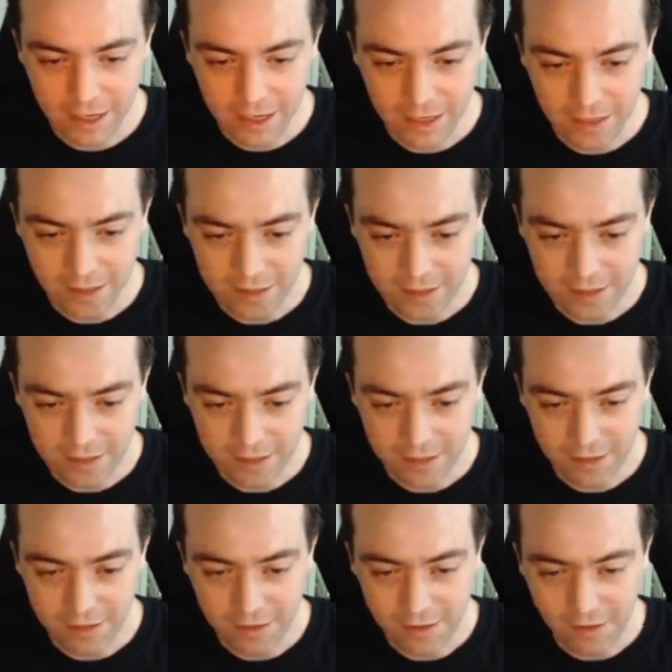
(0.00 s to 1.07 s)
It is
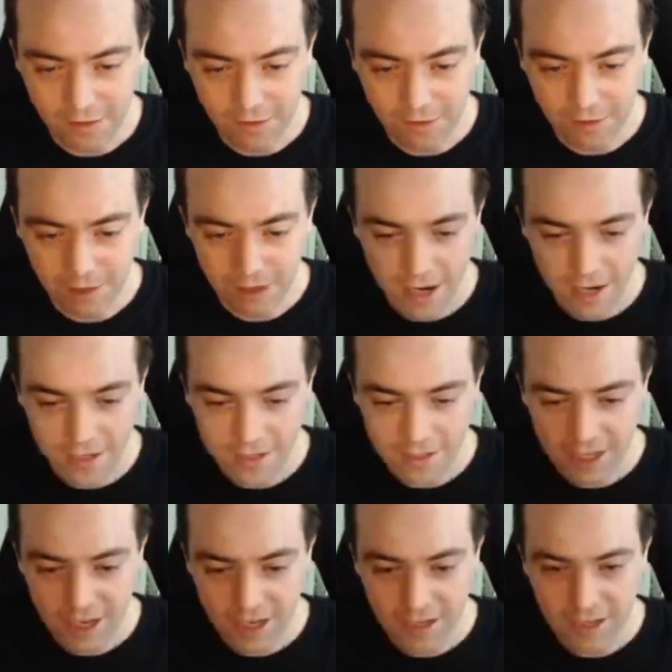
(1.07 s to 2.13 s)
kind of jank.